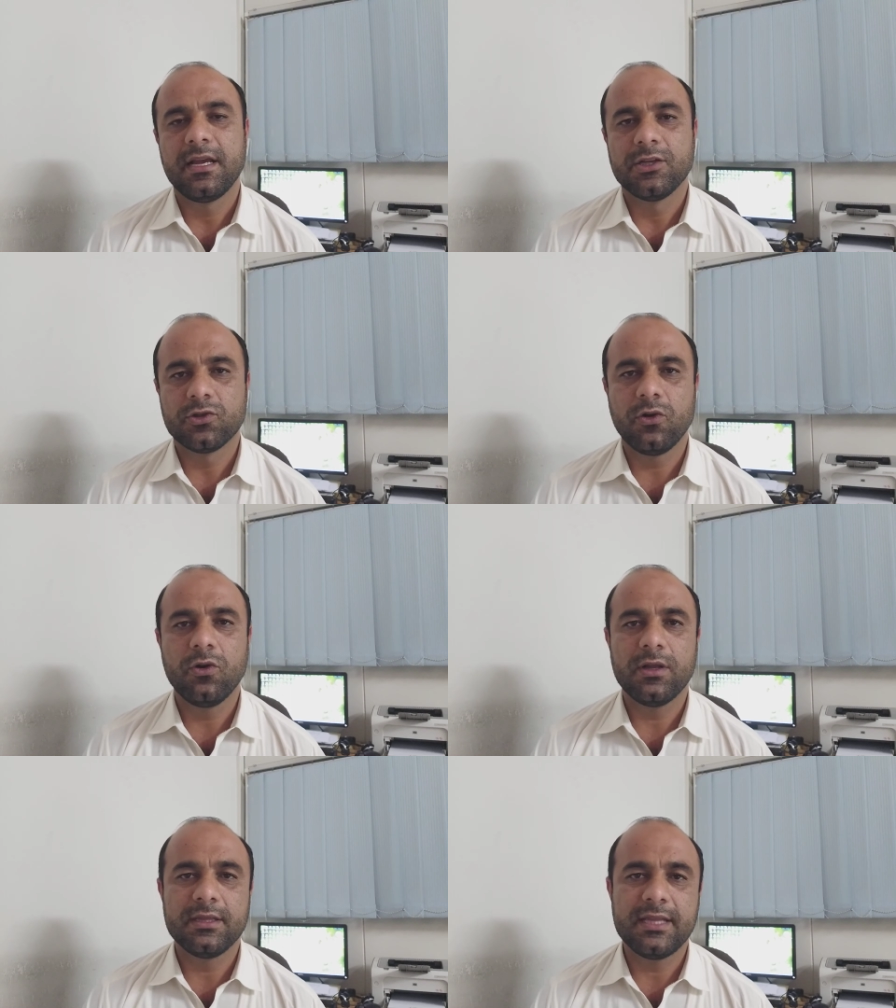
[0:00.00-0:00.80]

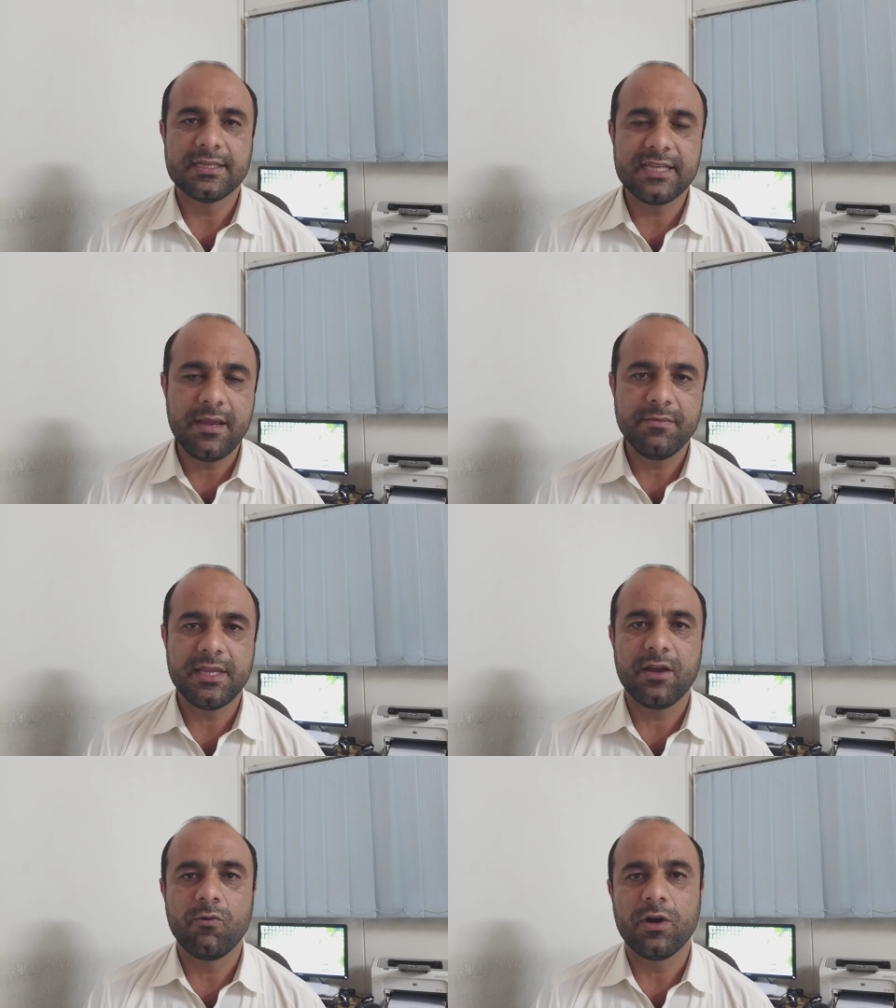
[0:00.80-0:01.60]
So the same
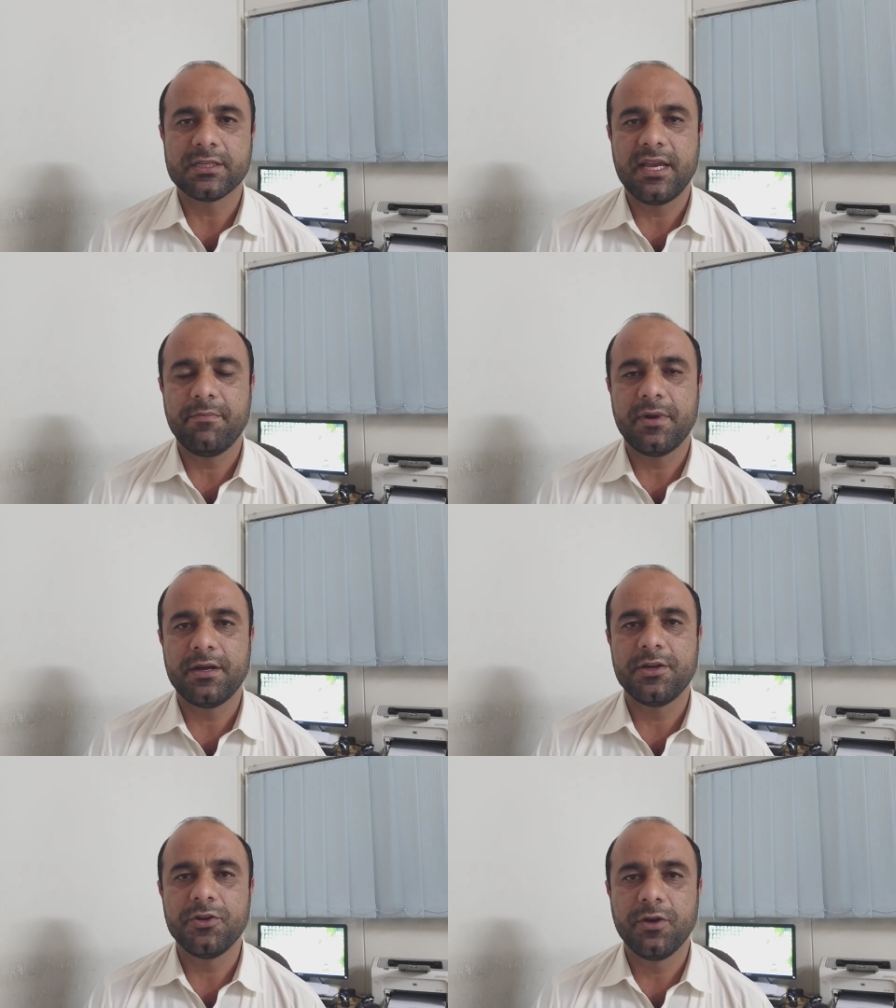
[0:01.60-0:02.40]
thing was
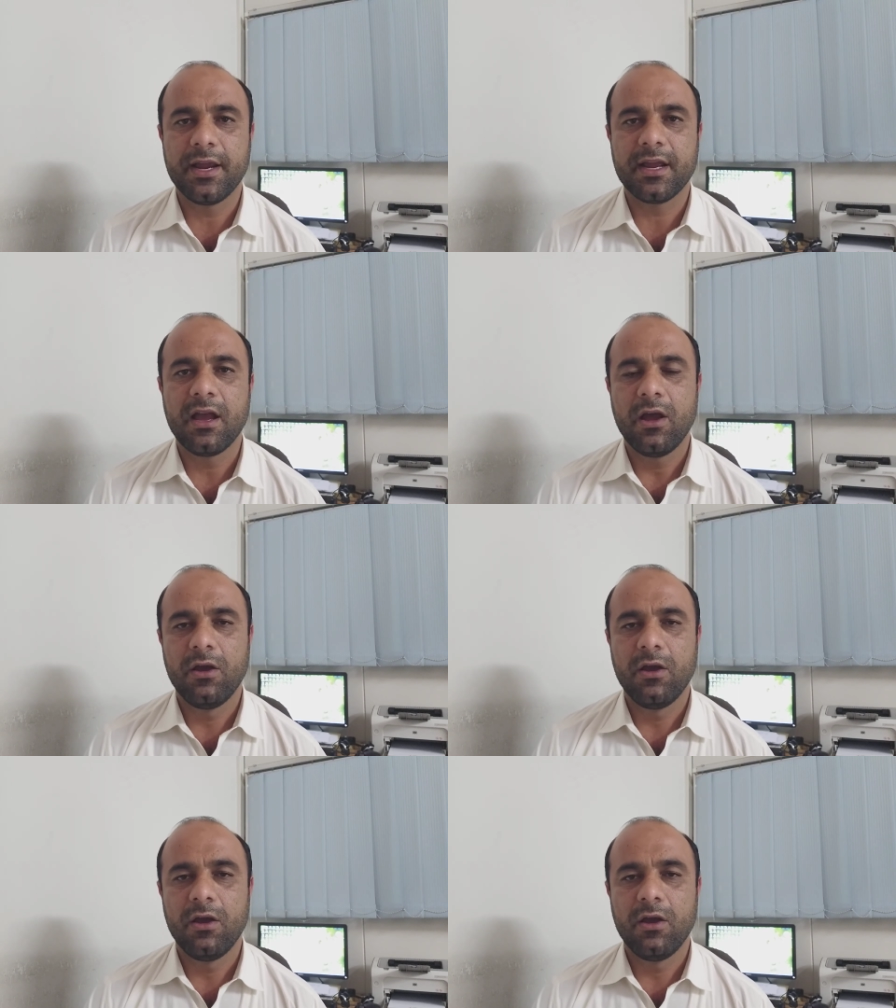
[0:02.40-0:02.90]
happened during